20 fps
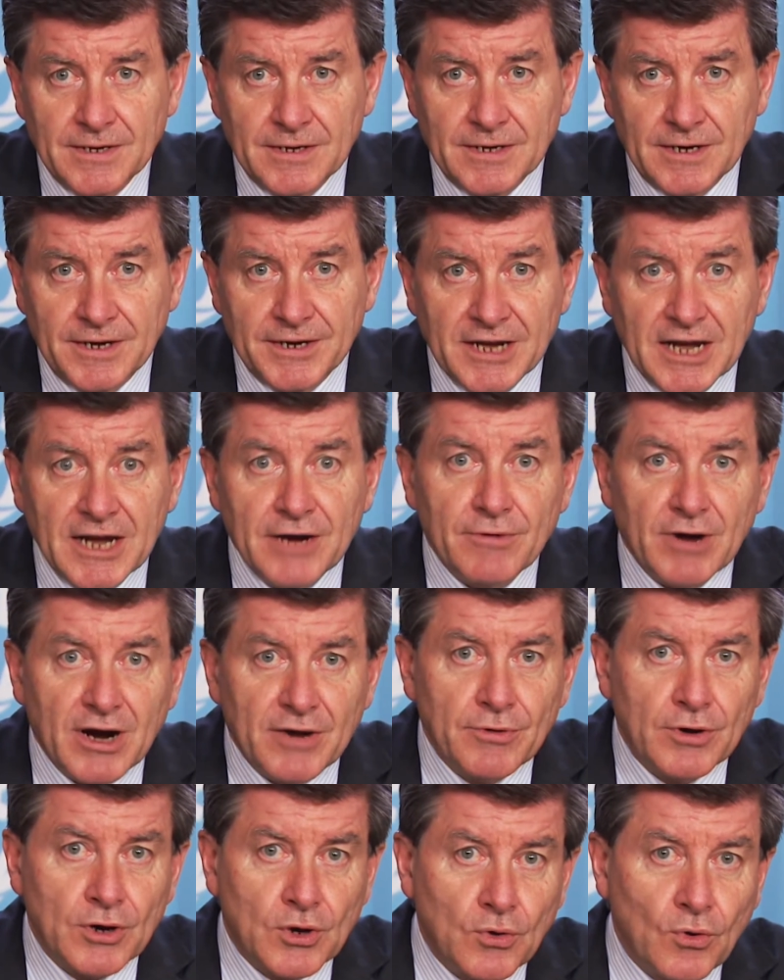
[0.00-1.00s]
And here I
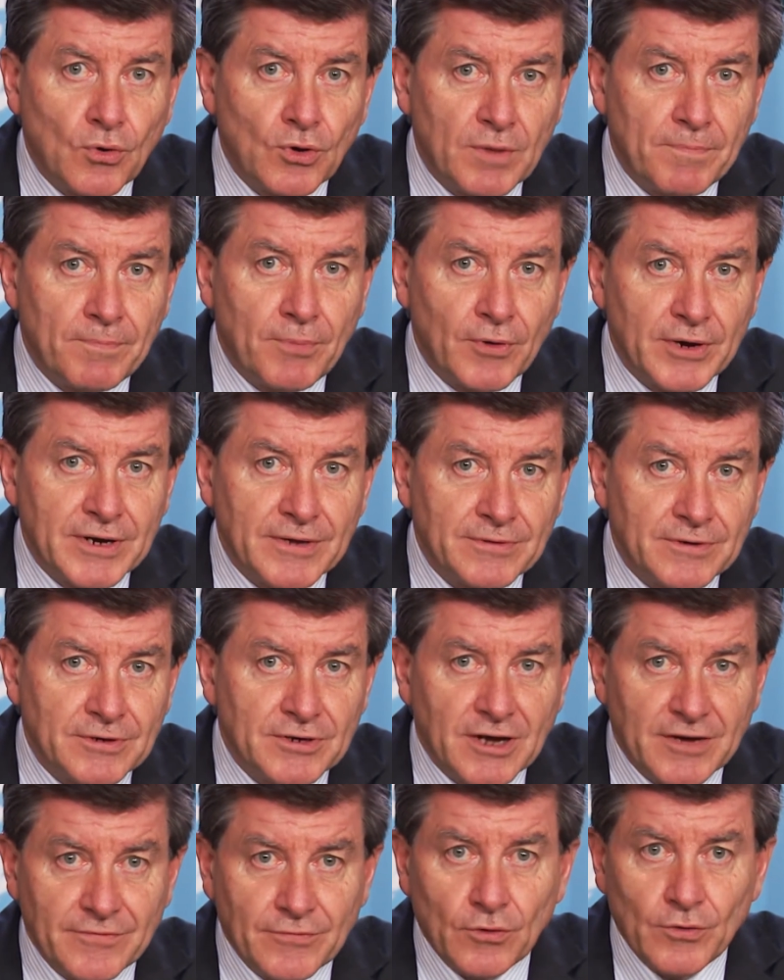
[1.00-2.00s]
recall a point
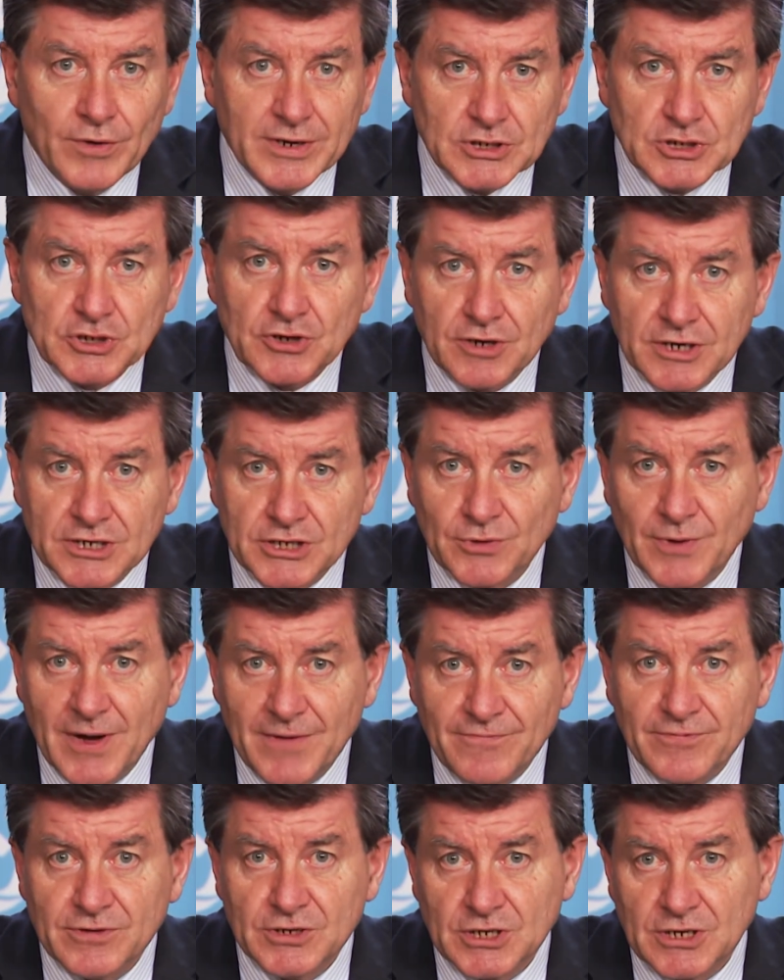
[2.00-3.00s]
that I've always tried to
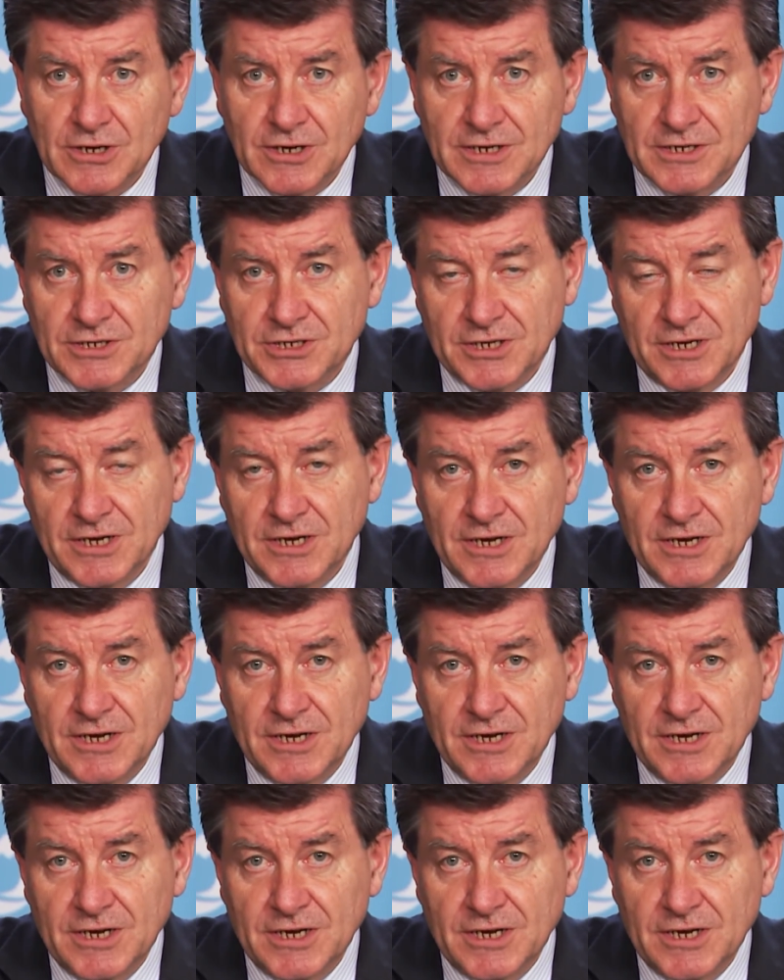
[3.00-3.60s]
emphasise.